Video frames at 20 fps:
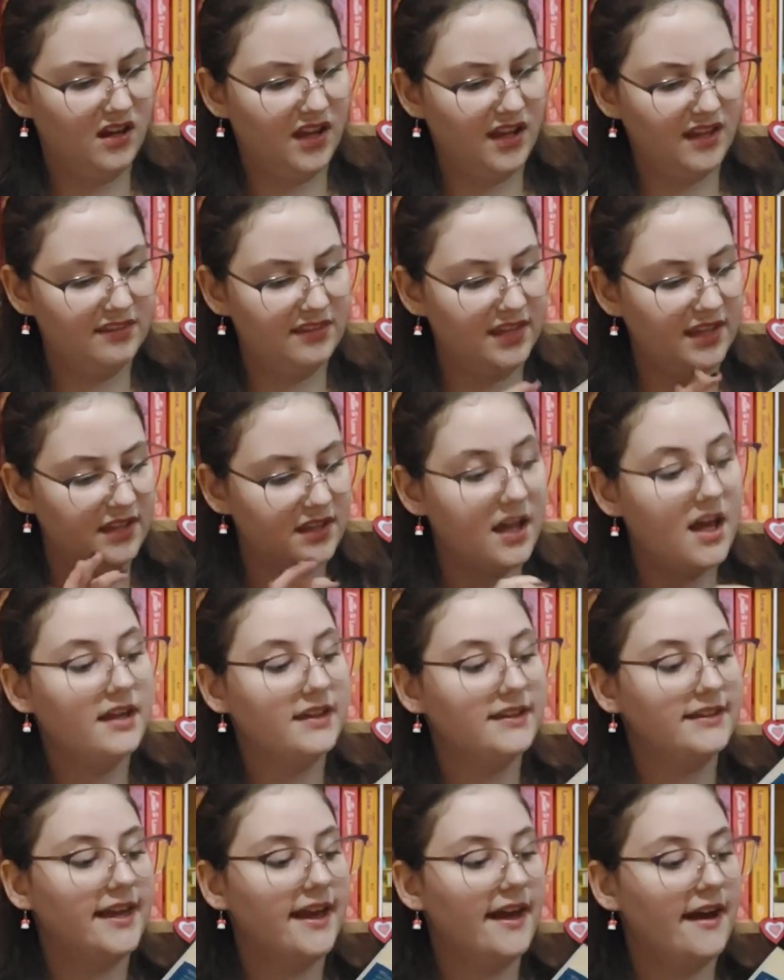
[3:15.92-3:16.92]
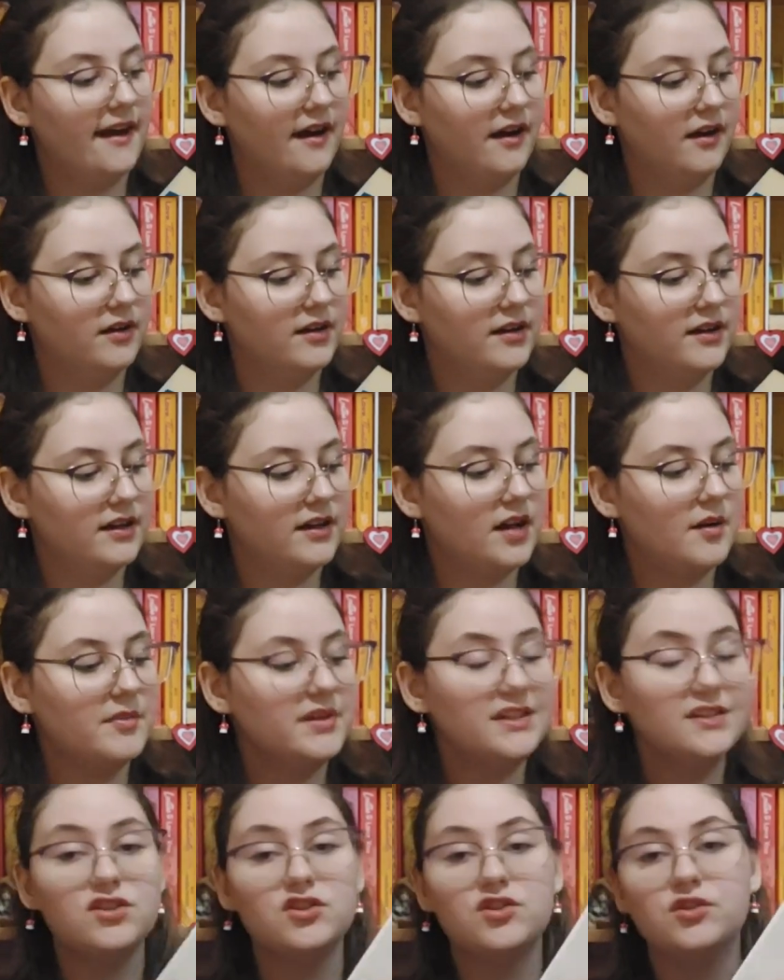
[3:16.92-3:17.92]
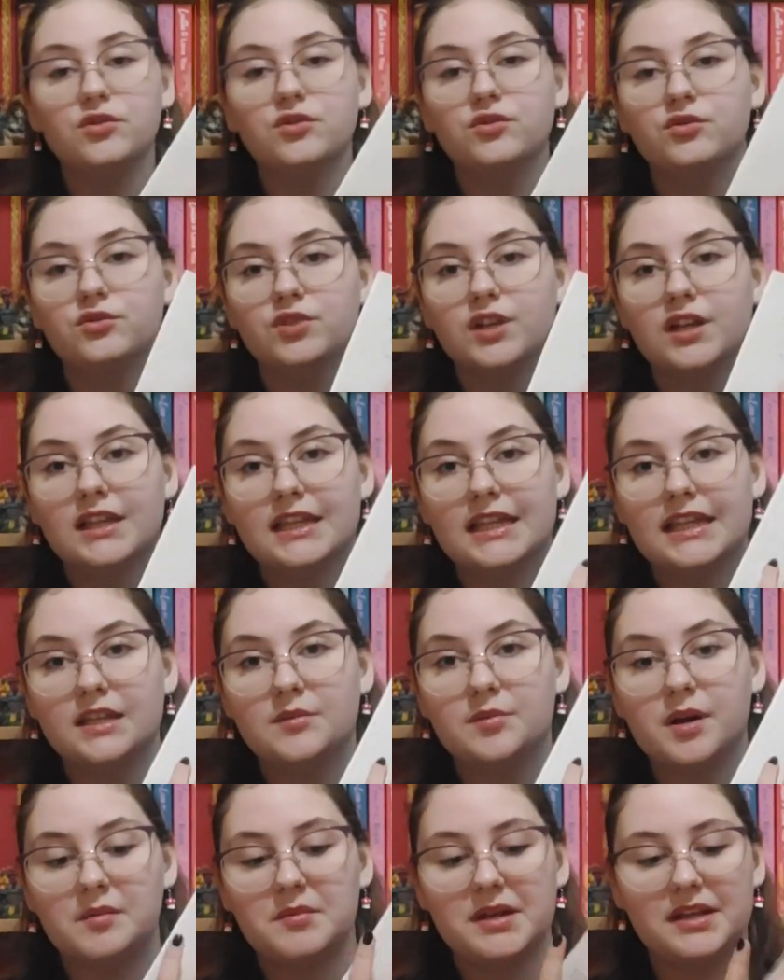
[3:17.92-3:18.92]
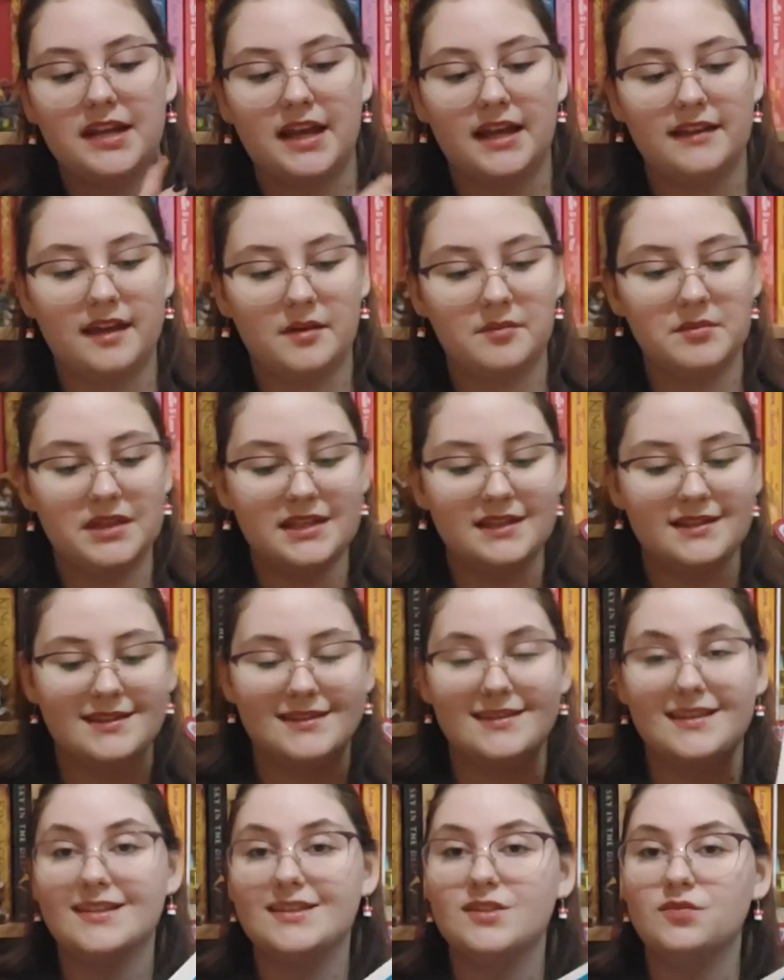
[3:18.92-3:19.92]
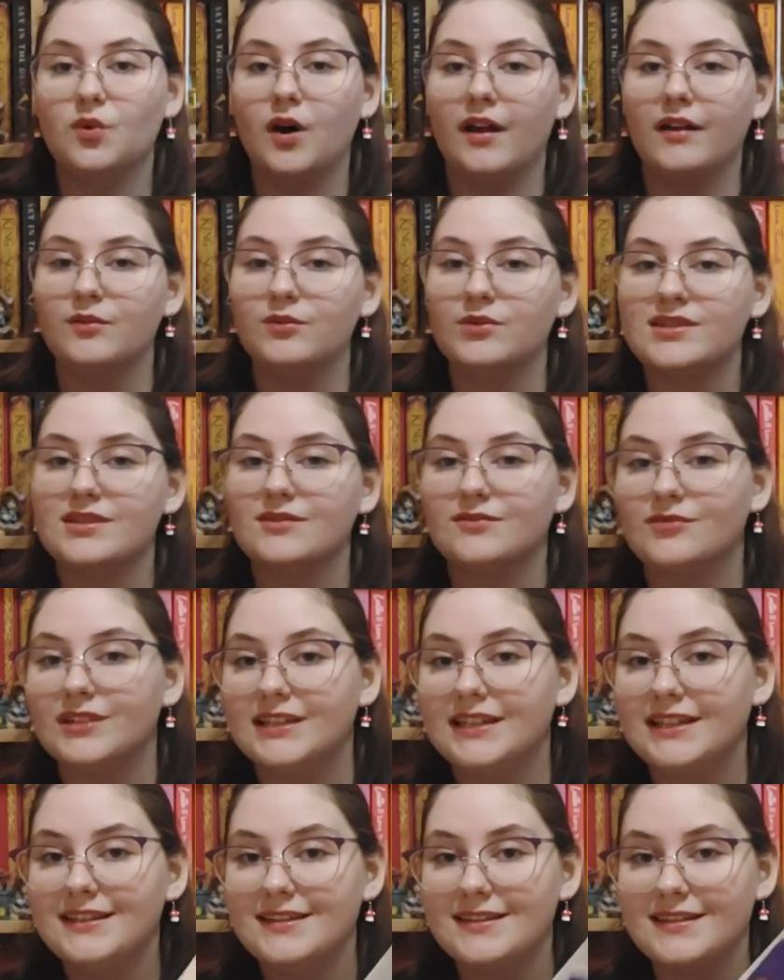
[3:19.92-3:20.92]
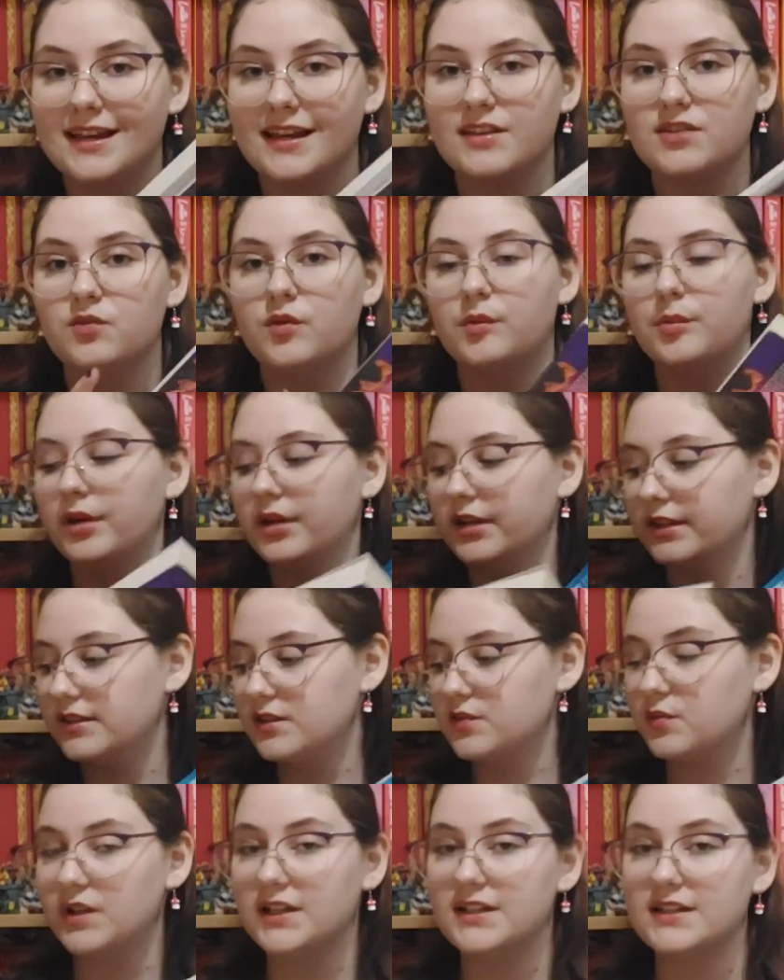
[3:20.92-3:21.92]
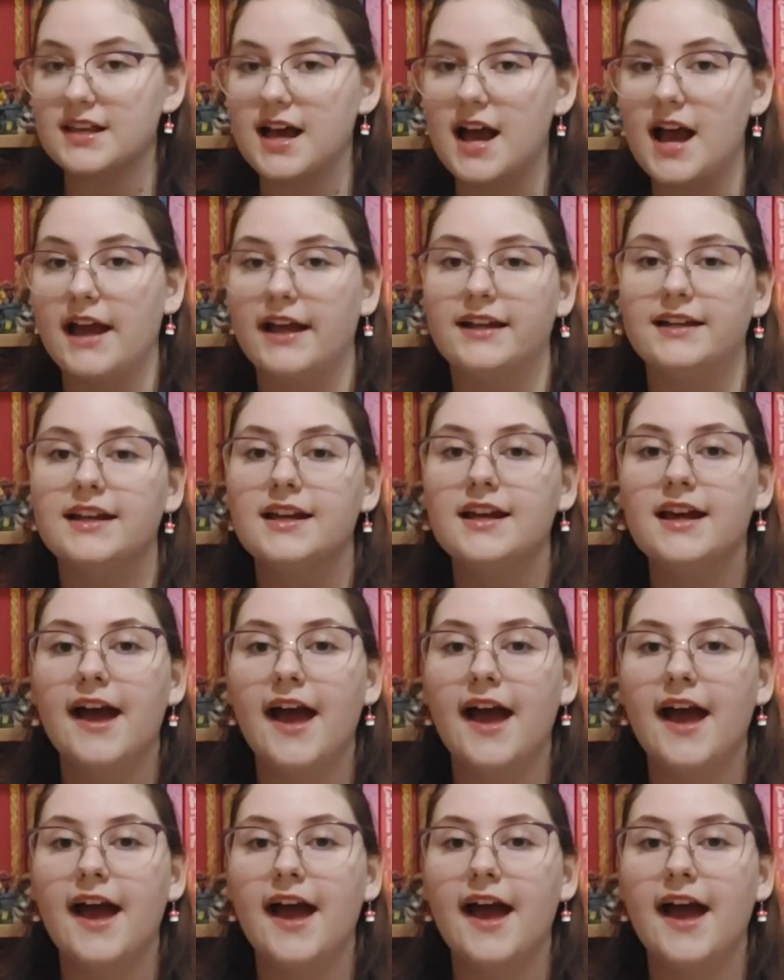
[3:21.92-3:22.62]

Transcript: I think. Yeah, coming soon, A Lady by Midnight. That means this one wasn't released yet. So we're putting this one aside.